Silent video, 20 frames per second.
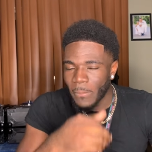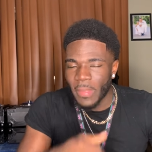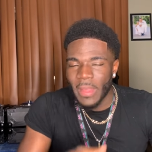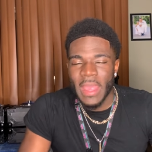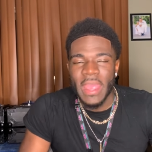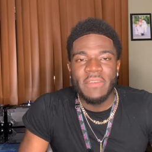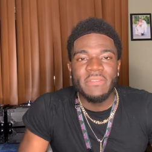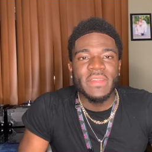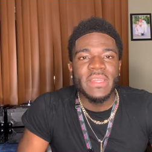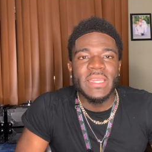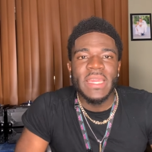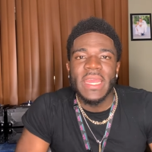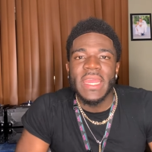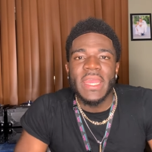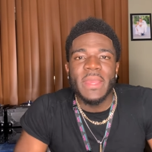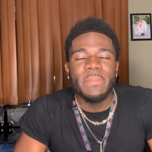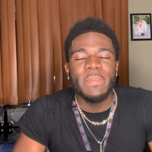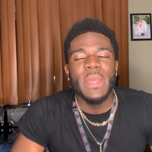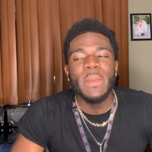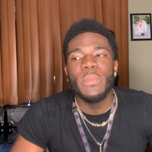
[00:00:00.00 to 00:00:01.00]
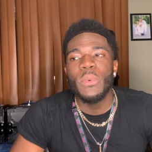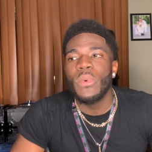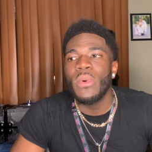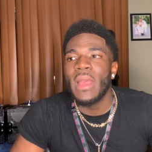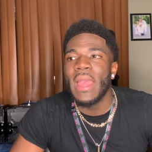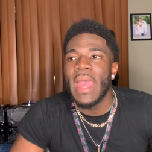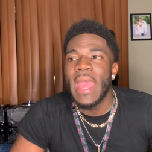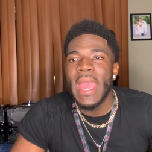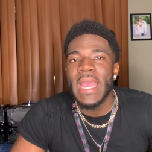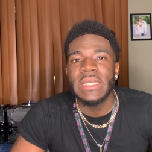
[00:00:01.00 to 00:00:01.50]
every day people will
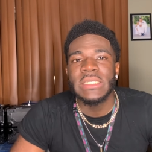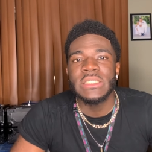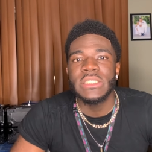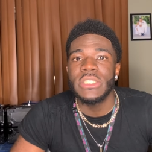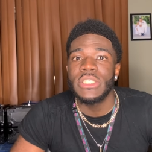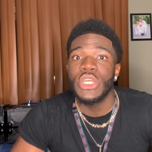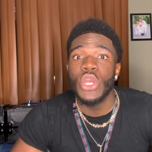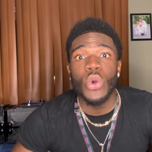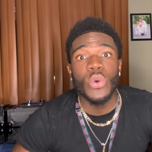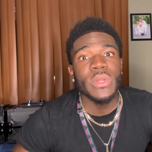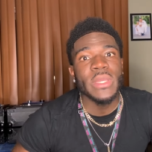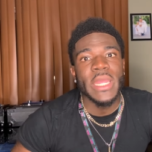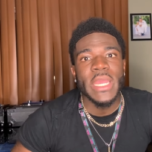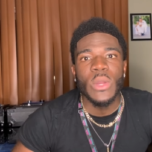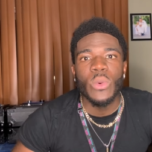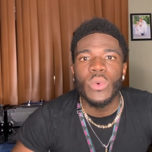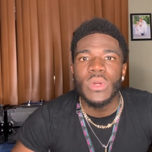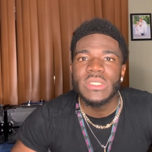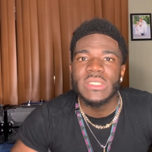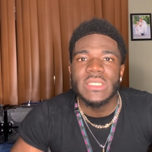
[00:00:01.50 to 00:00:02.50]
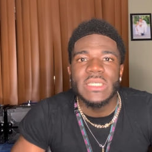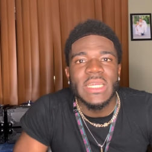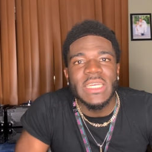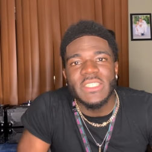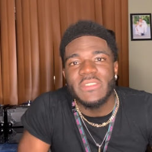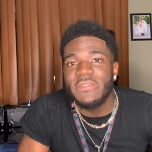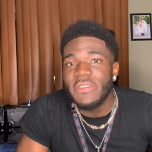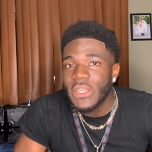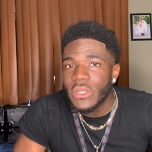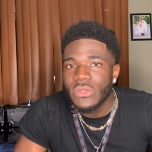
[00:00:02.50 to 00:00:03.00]
ask, yo, Nate, where's the next
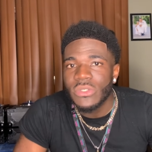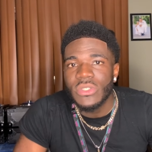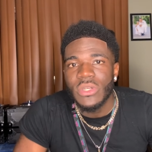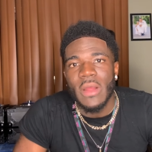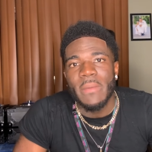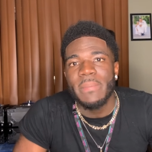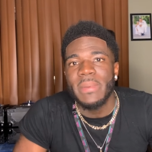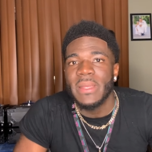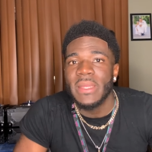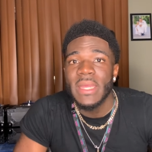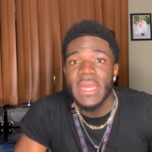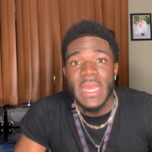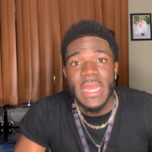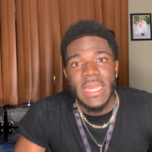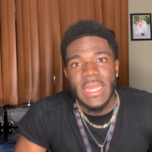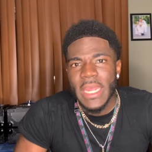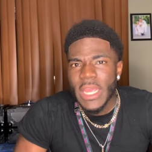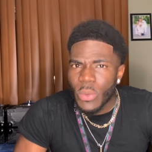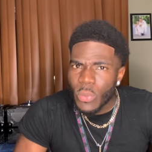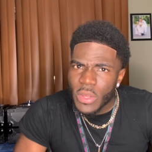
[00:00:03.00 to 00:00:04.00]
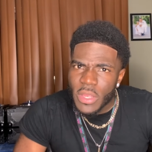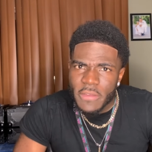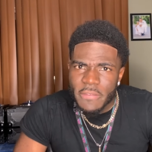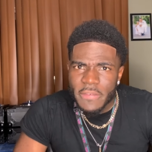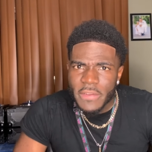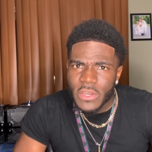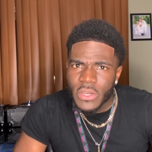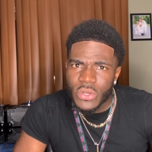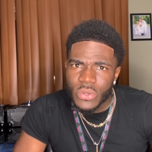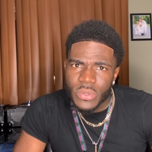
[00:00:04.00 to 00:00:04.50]
video dropping? Nate, when you
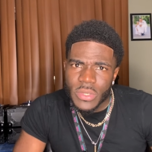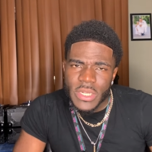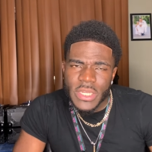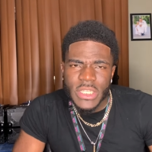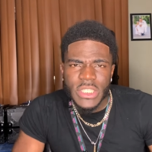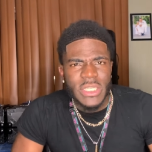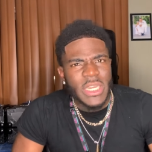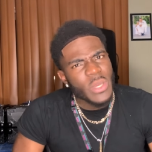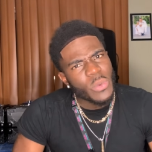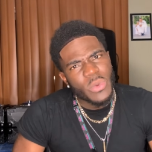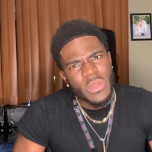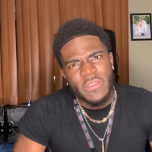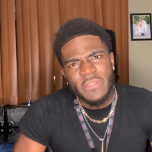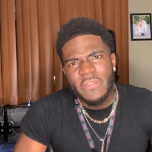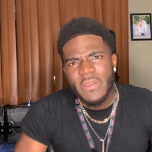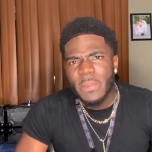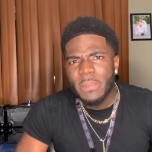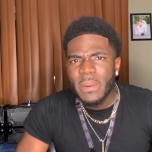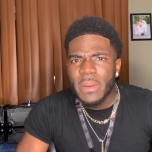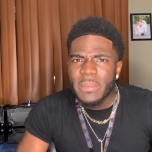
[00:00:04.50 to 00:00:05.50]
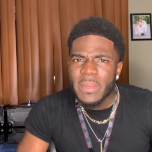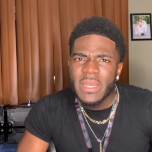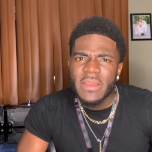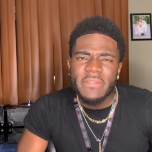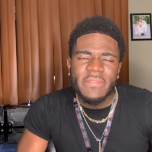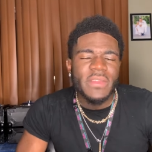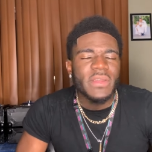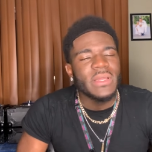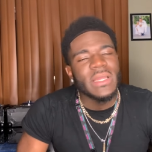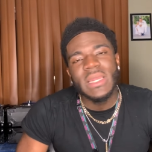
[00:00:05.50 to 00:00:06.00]
finna do this? Nate, when you finna put me in the
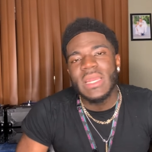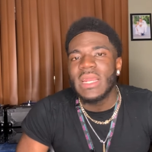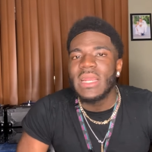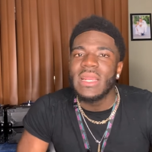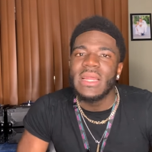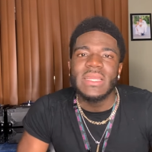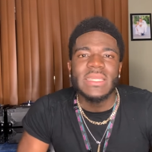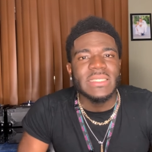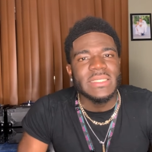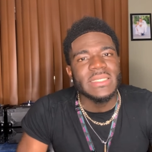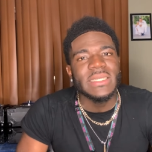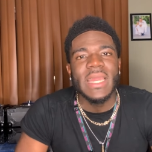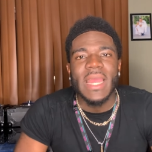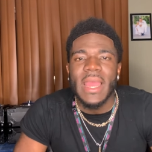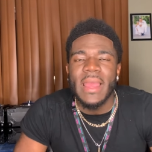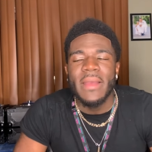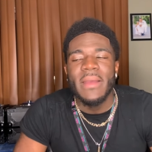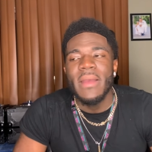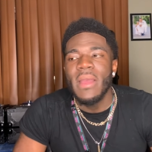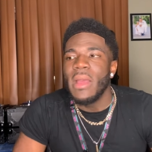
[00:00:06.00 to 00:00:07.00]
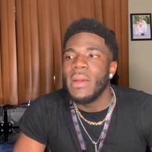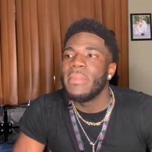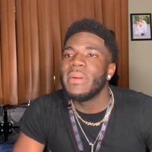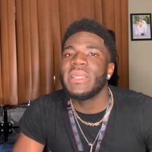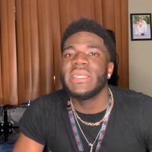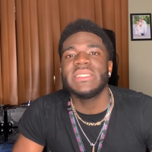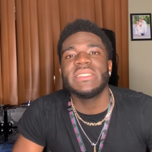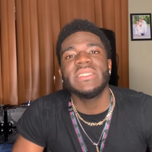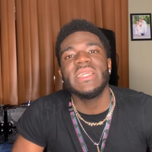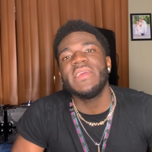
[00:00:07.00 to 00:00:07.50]
video, da da da, this and that. But
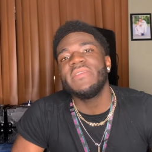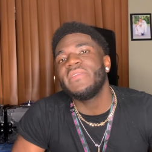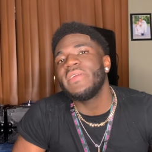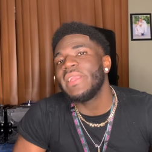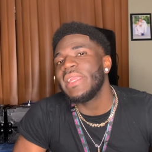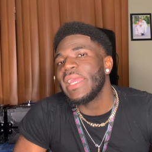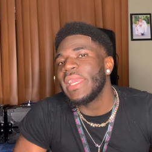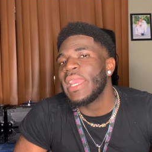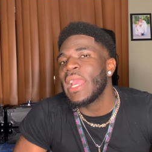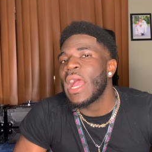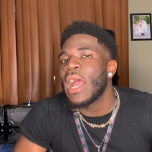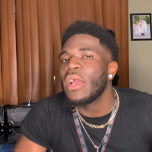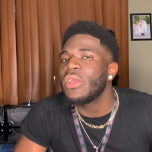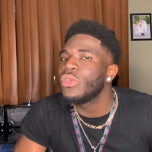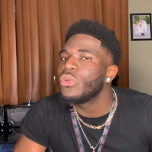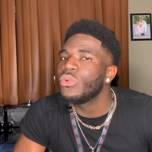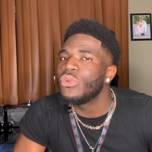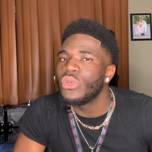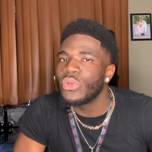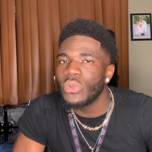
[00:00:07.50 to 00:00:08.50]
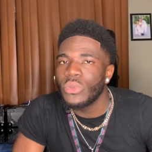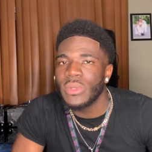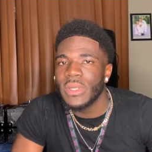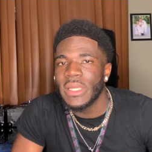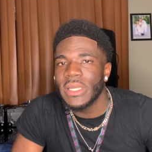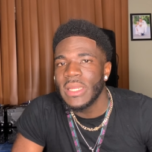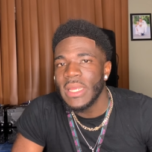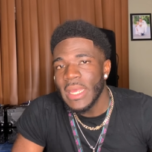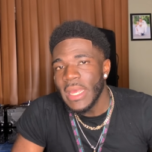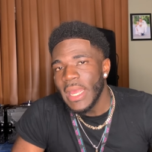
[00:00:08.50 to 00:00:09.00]
it's never, Nate, how you
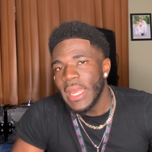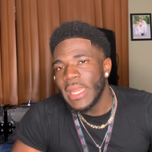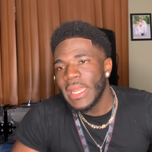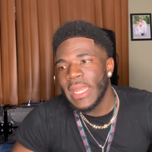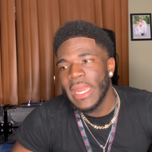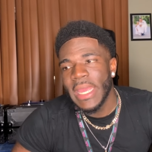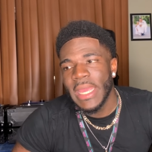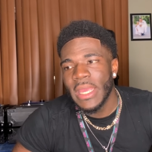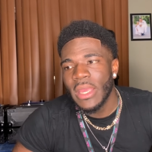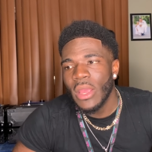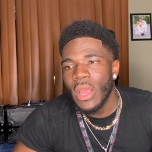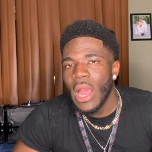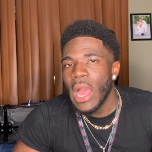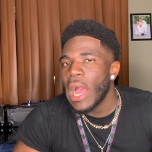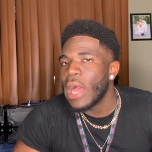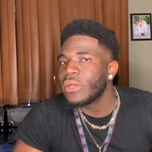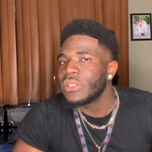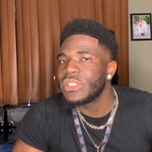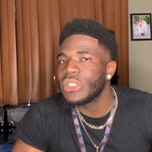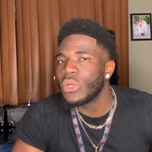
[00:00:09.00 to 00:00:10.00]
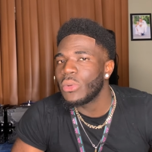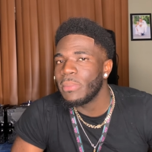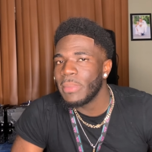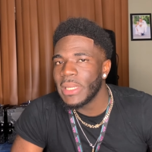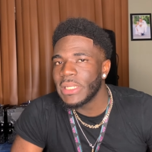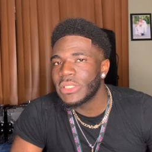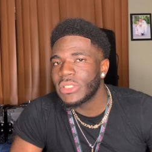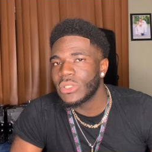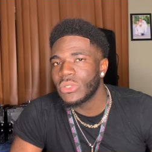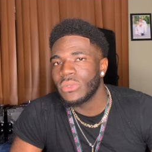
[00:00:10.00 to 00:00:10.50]
doing? Nate, how's your
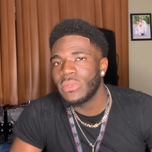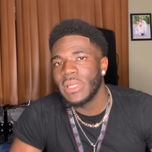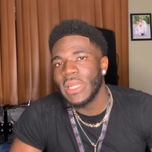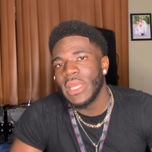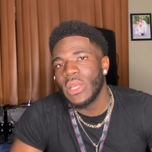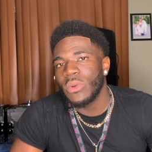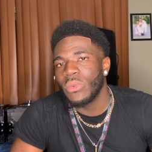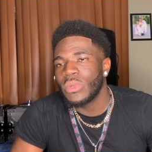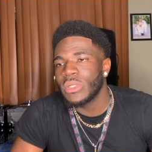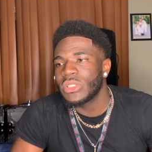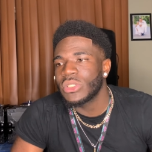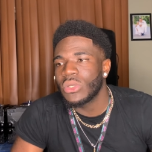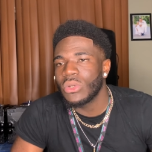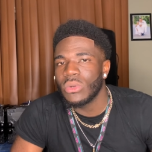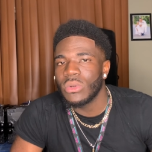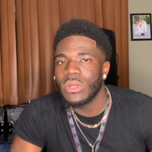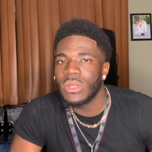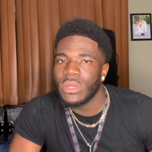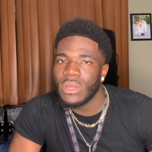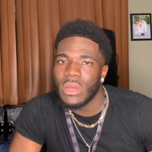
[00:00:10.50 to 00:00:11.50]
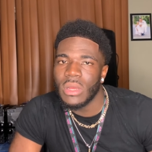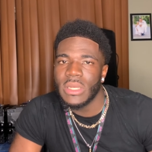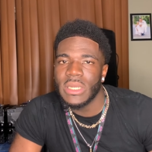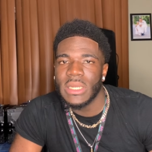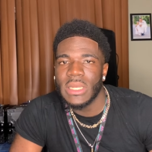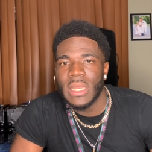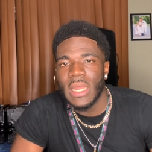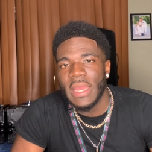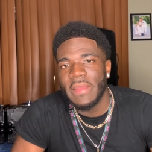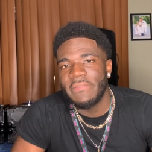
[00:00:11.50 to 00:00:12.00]
mental? Nate, what's going on in
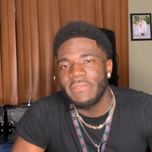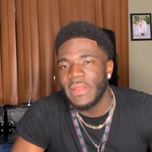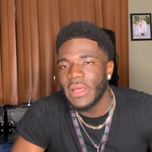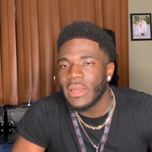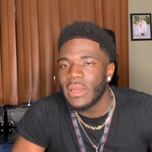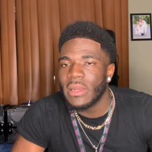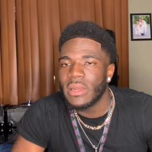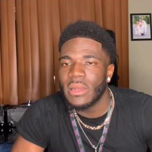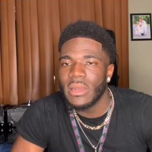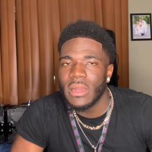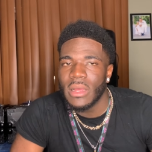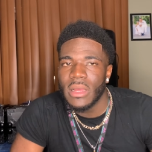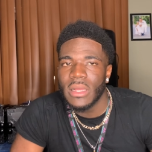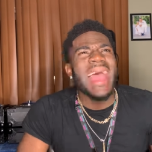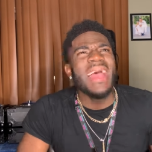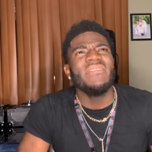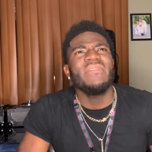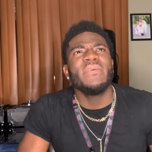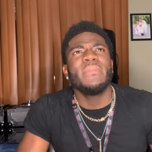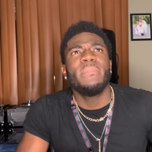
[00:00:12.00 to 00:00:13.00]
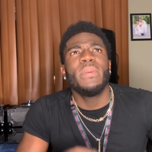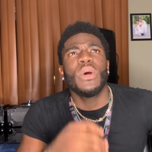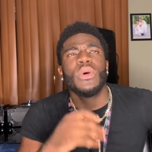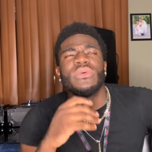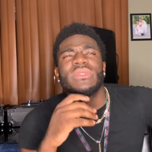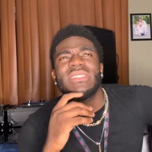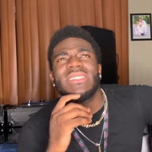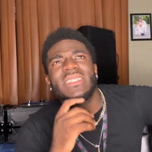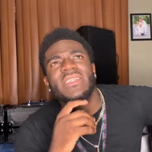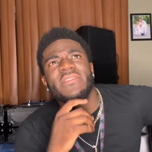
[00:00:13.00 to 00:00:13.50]
life, da da da da. I haven't
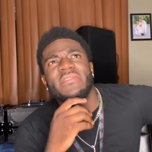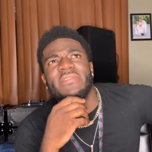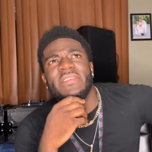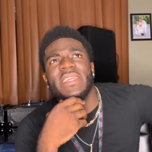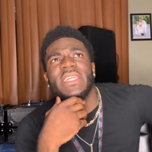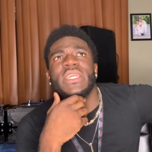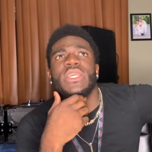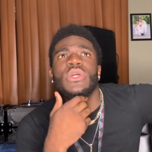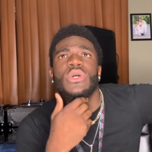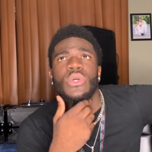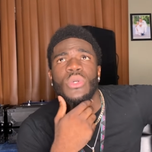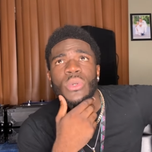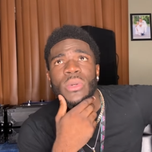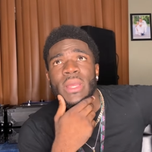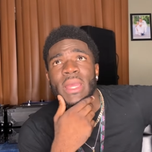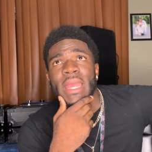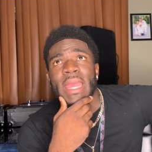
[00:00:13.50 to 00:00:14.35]
posted a video